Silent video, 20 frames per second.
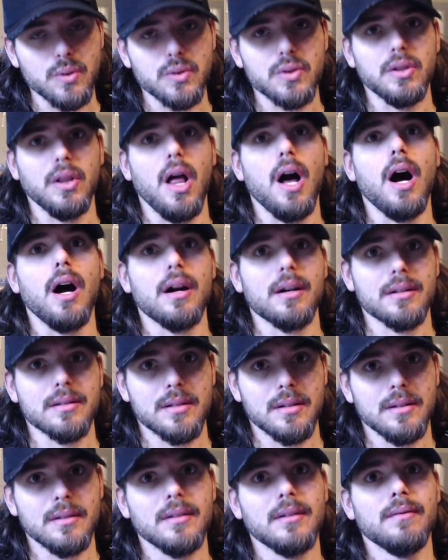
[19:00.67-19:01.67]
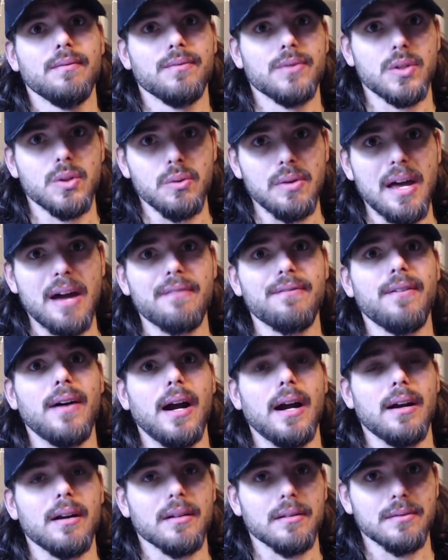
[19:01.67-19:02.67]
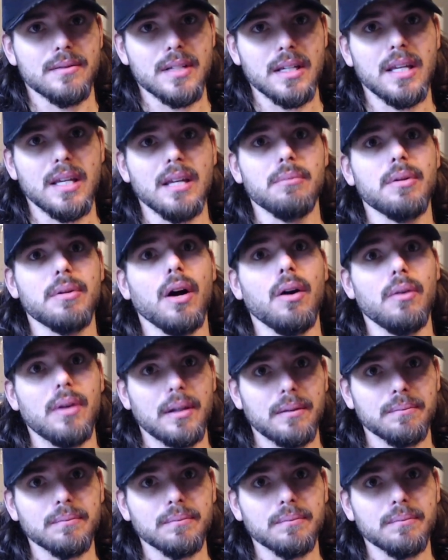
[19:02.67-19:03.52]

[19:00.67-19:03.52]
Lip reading: logs to that fire to keep going.